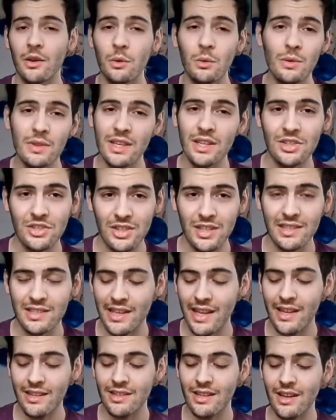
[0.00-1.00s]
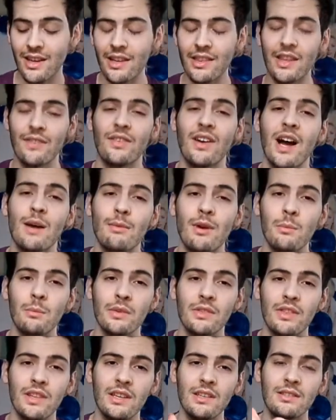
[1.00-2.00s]
All these years later, they've come
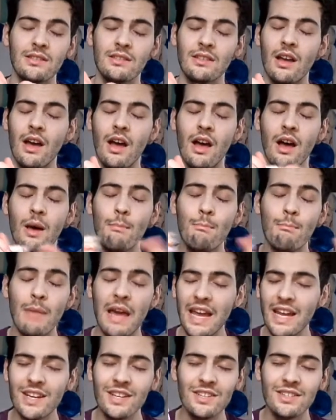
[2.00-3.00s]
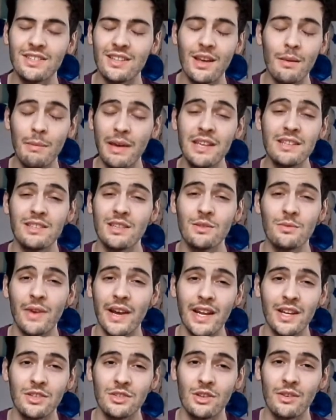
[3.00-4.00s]
up with these amazing
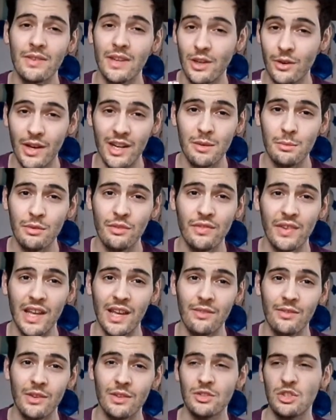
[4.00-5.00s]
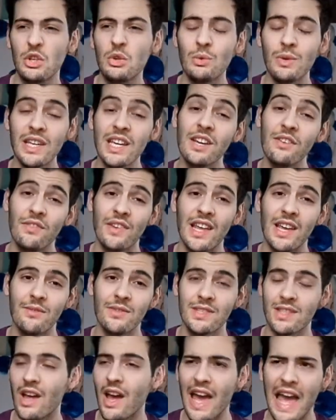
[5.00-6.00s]
range of incredible flavours, unique
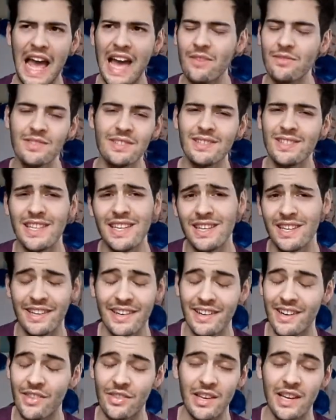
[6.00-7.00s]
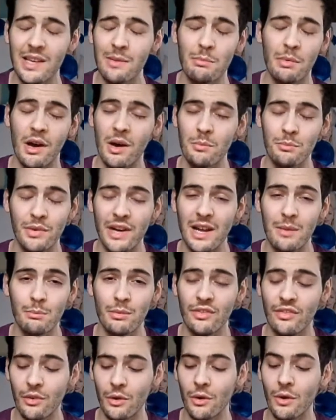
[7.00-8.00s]
flavours that I haven't seen in another lip balm
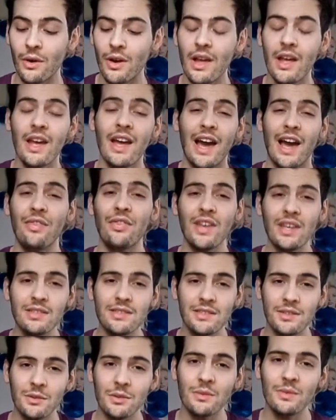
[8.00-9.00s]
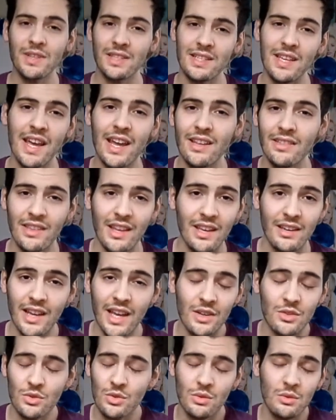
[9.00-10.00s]
brand before, and they still retain their
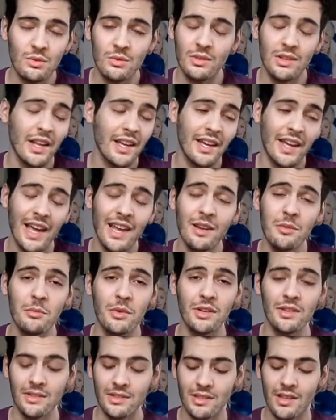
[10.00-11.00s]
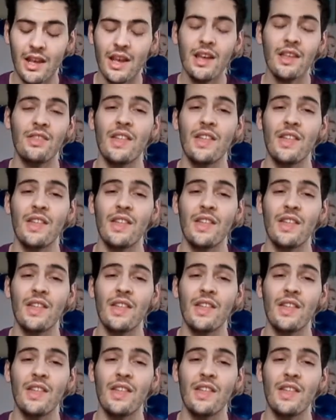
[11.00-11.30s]
natural elements.